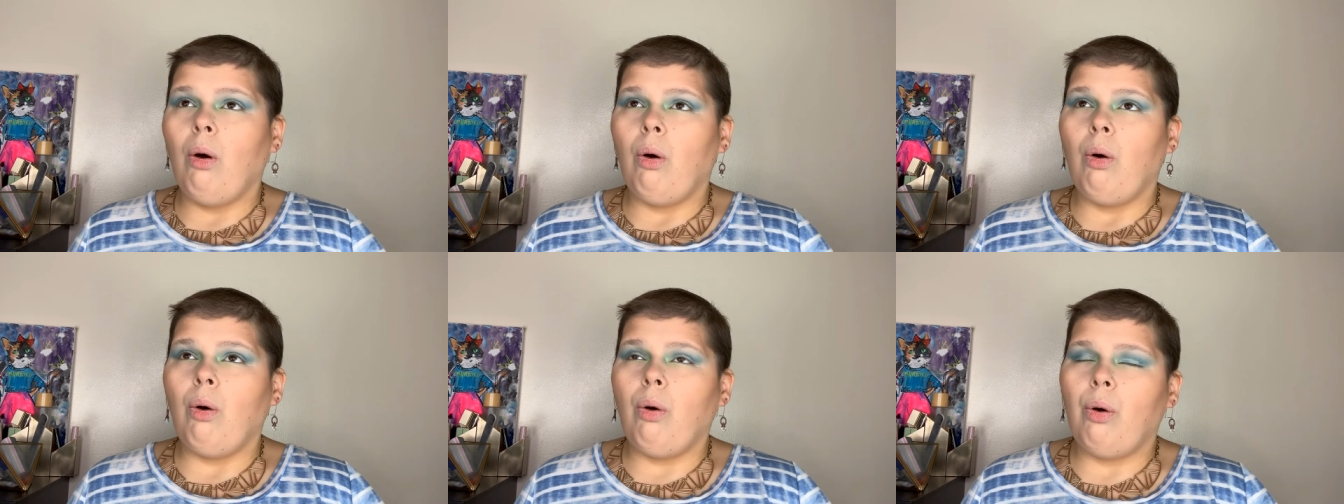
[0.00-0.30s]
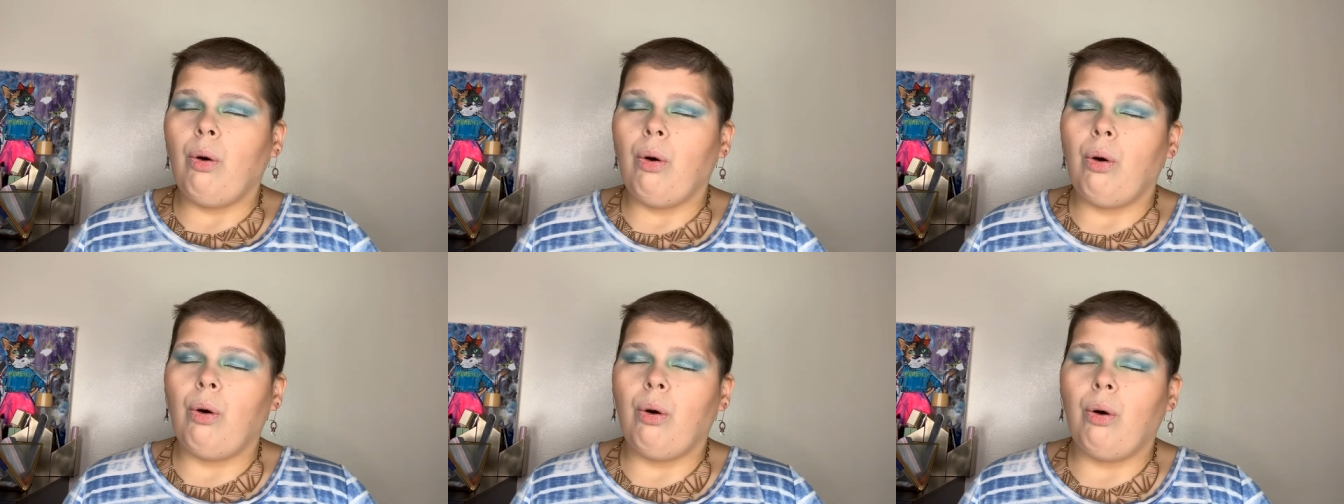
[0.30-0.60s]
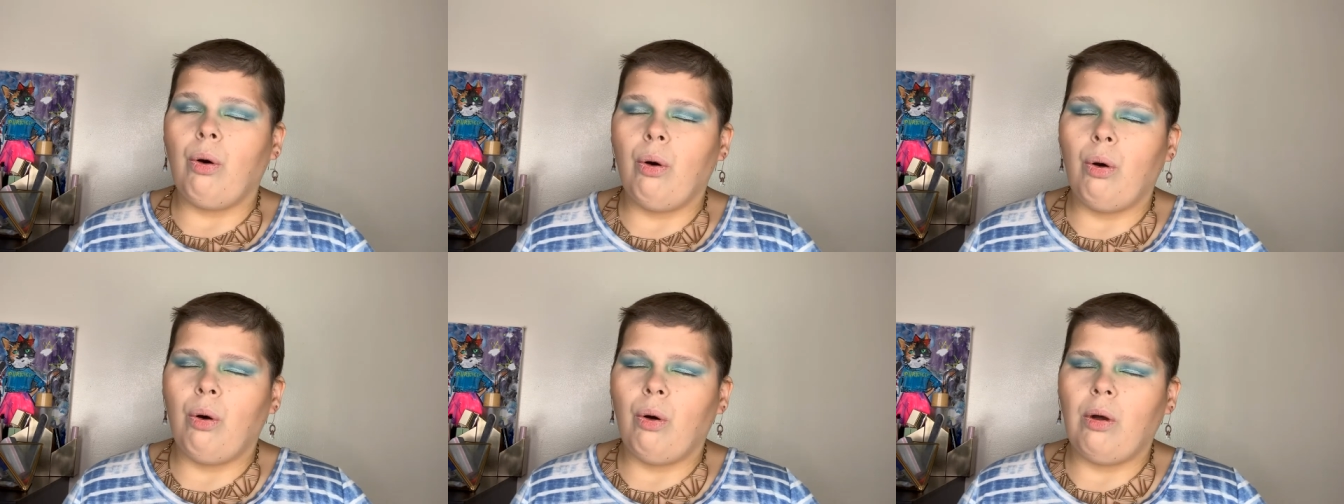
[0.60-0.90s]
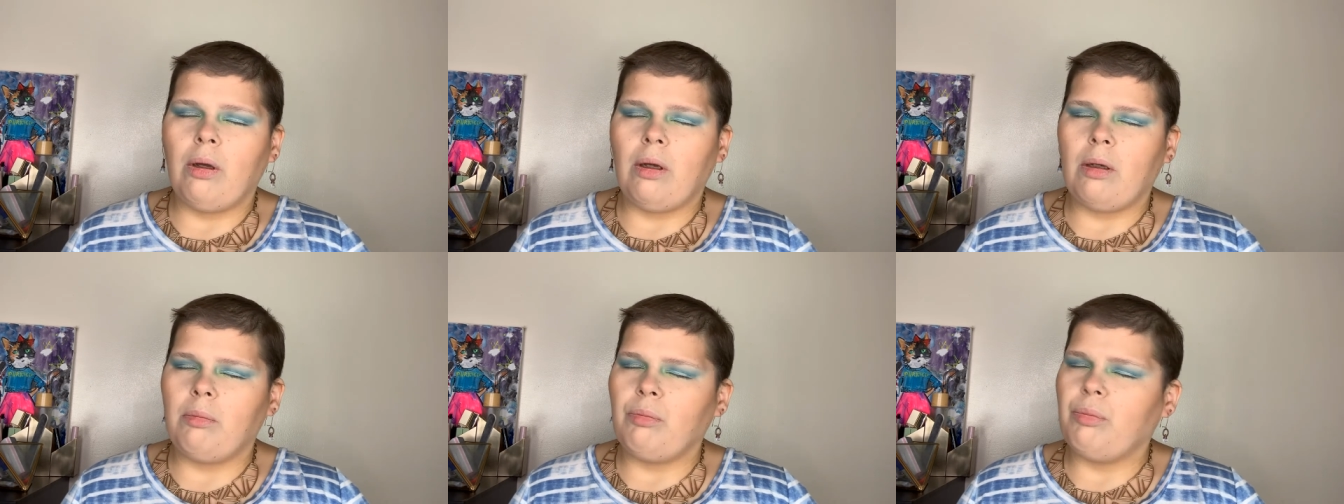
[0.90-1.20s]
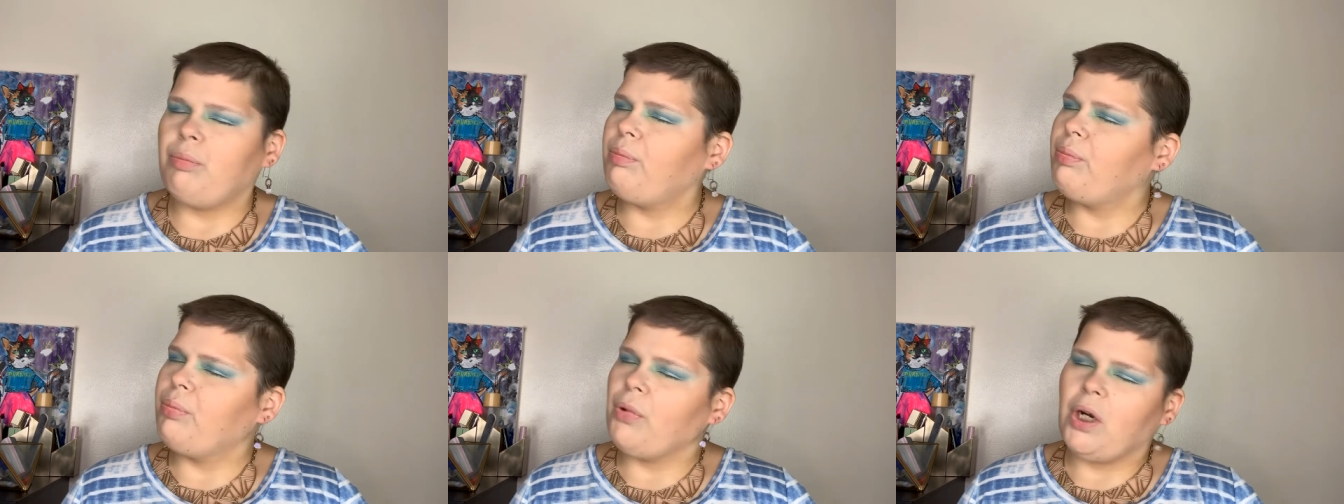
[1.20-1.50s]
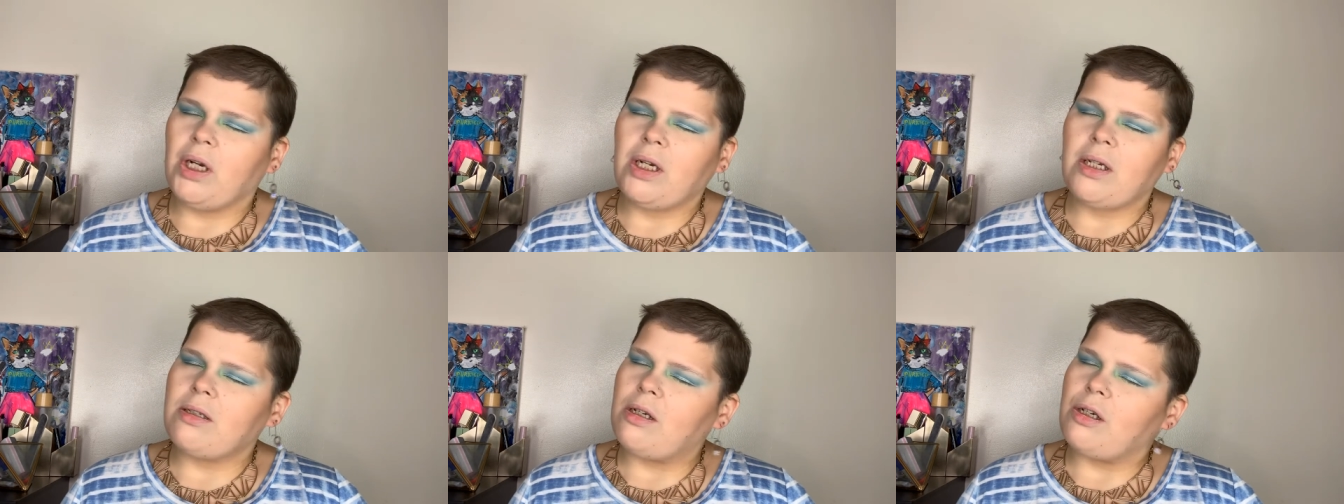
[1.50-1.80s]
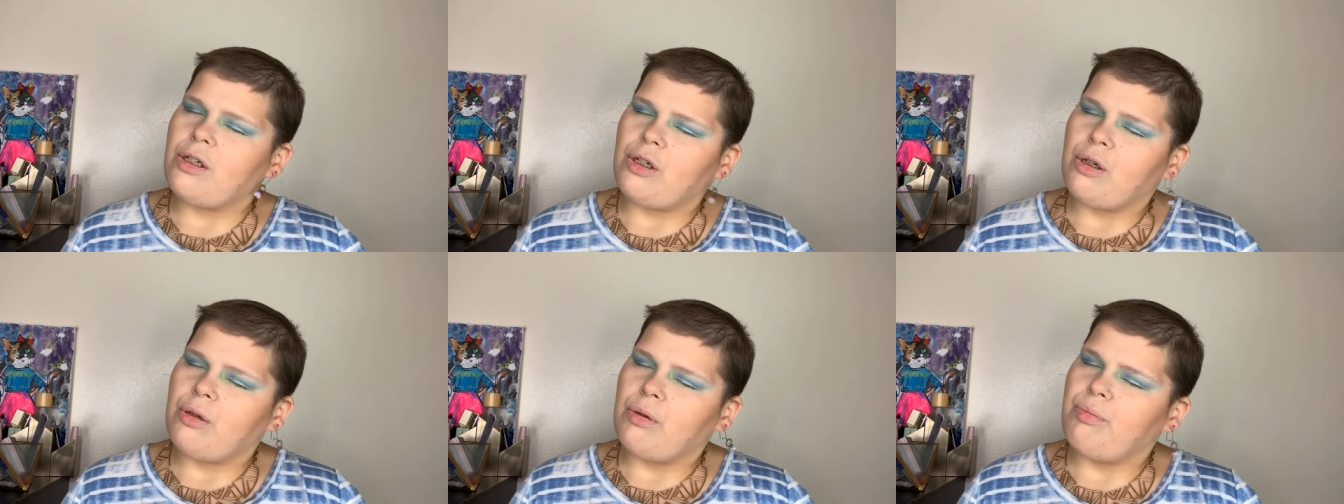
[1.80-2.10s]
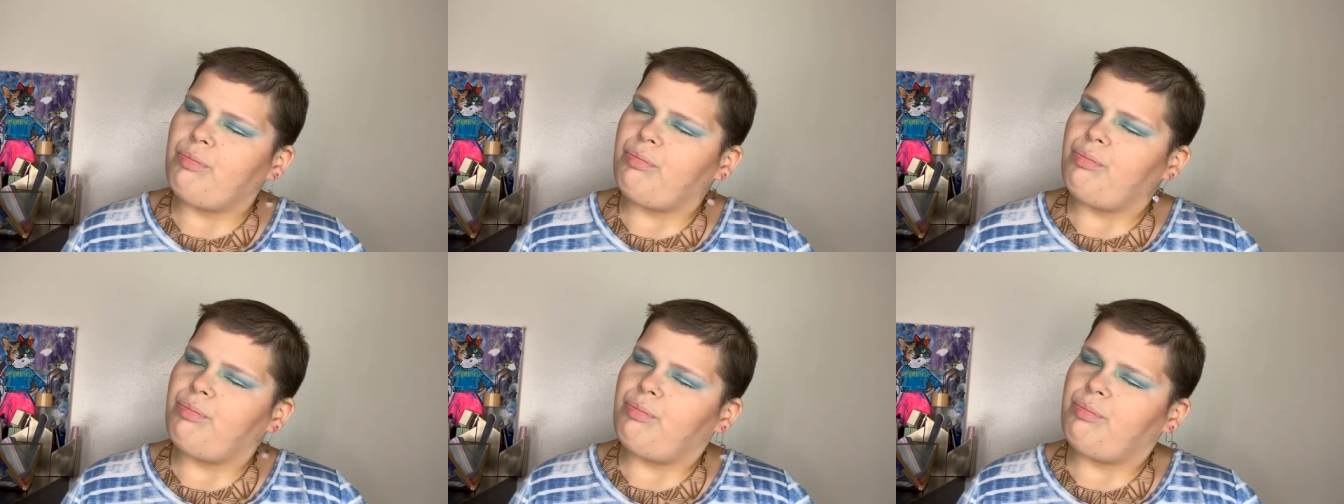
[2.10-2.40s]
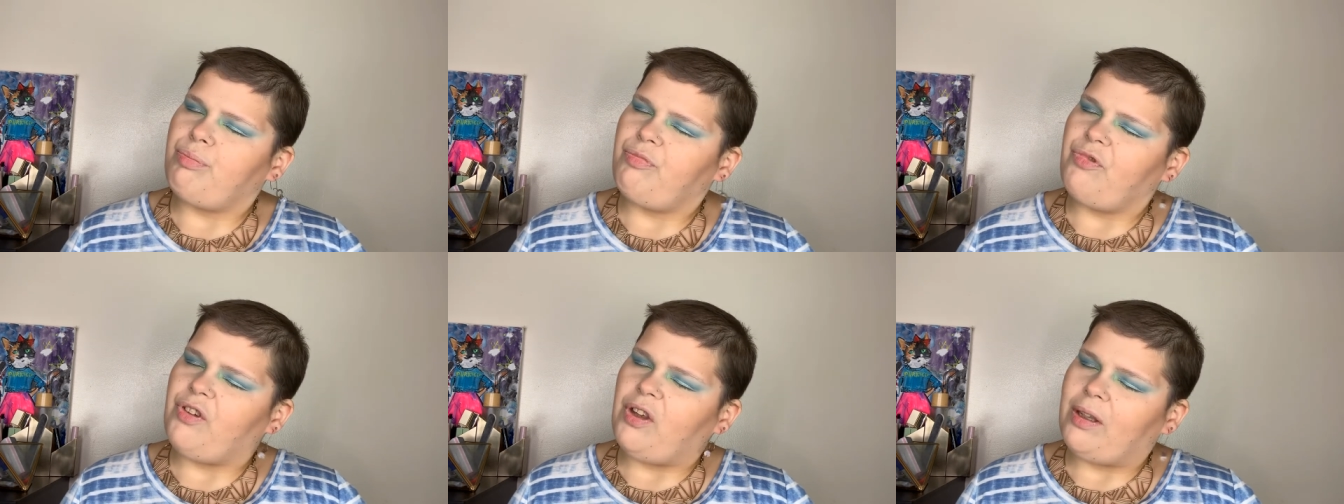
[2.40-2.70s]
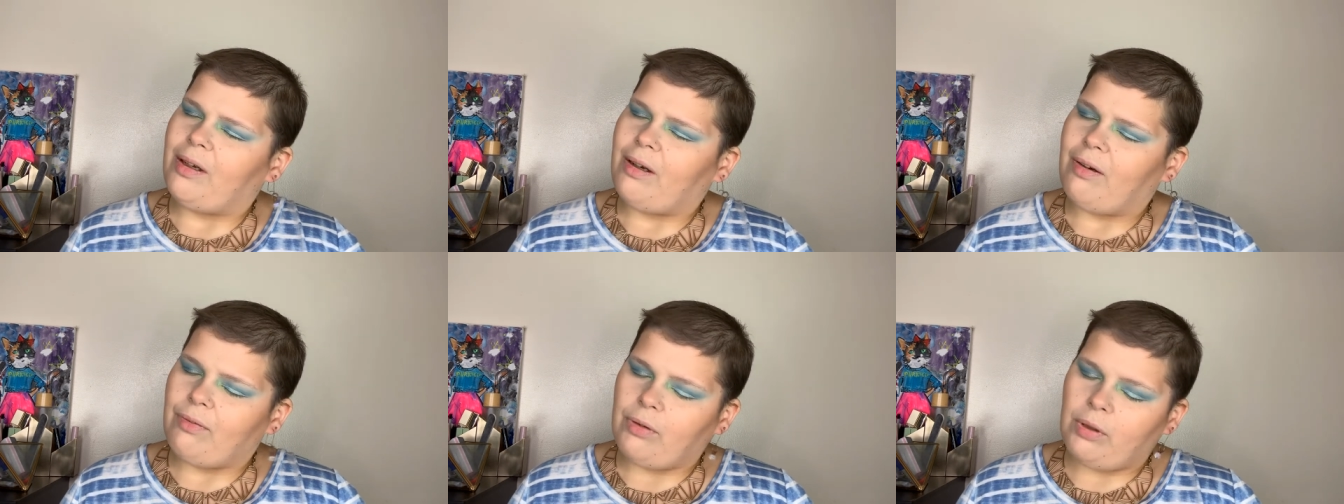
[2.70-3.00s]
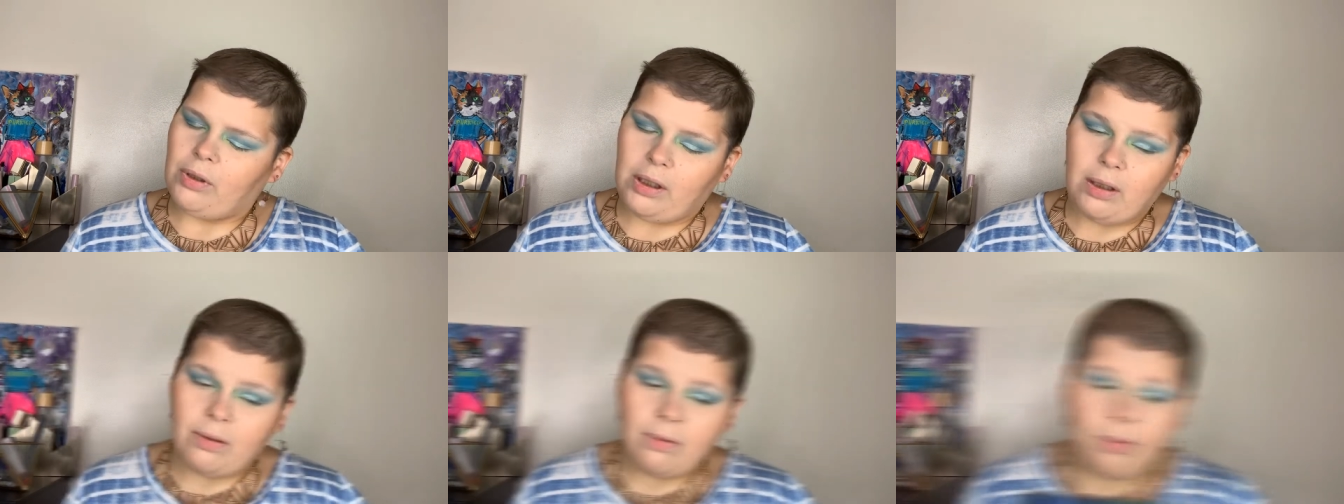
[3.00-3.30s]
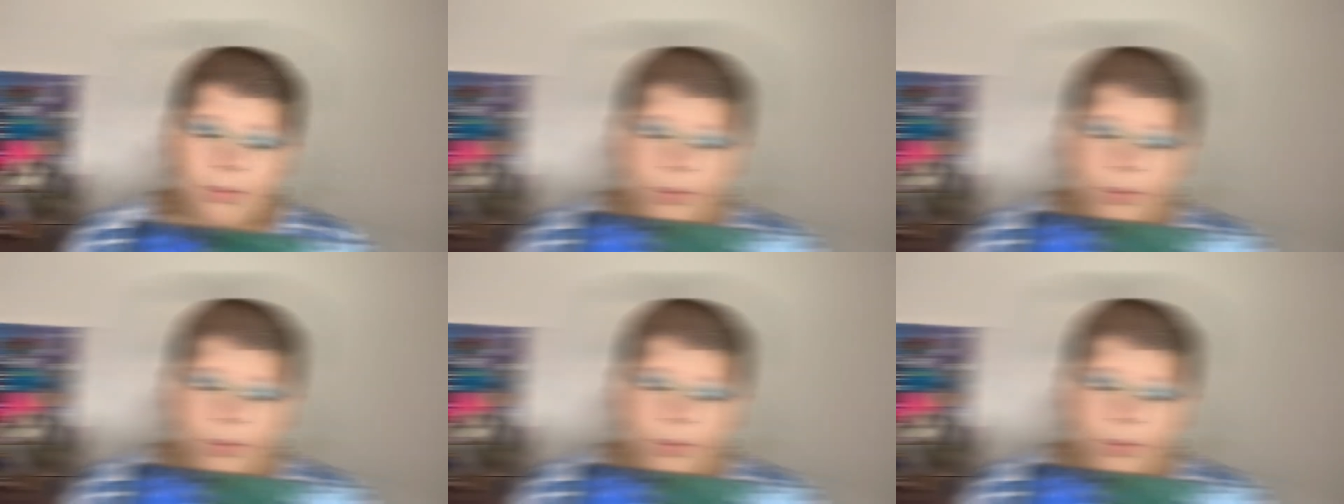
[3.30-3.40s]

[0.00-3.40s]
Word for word: oh, it brings such a feeling of relief.